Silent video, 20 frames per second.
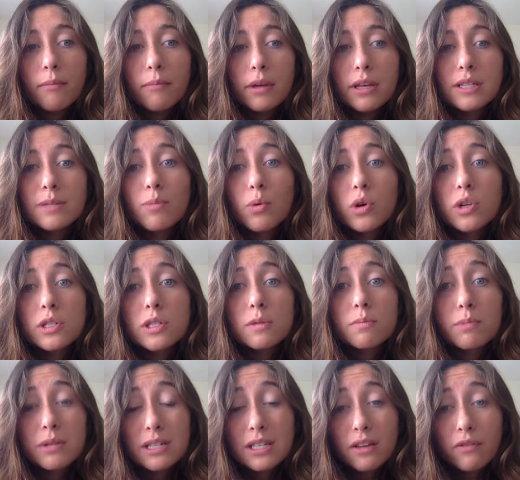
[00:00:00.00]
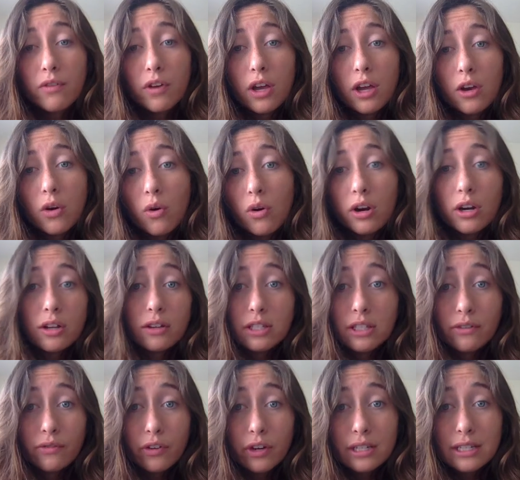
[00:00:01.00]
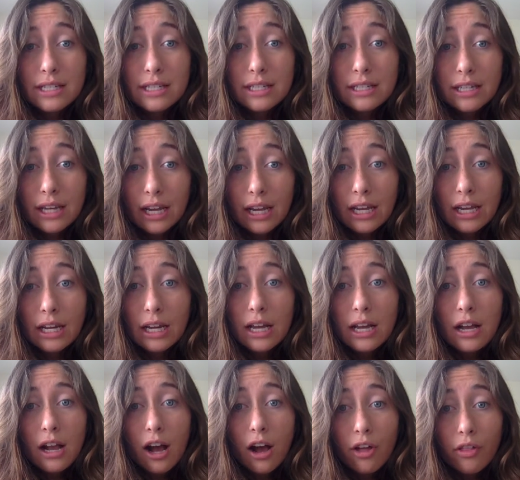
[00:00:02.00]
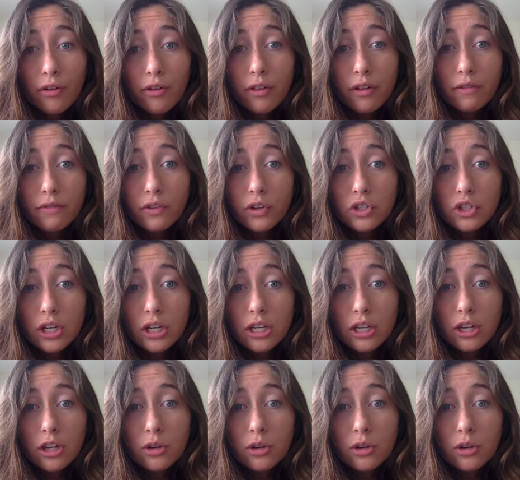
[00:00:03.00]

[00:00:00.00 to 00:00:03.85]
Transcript: is more specific or in a different state other than Virginia,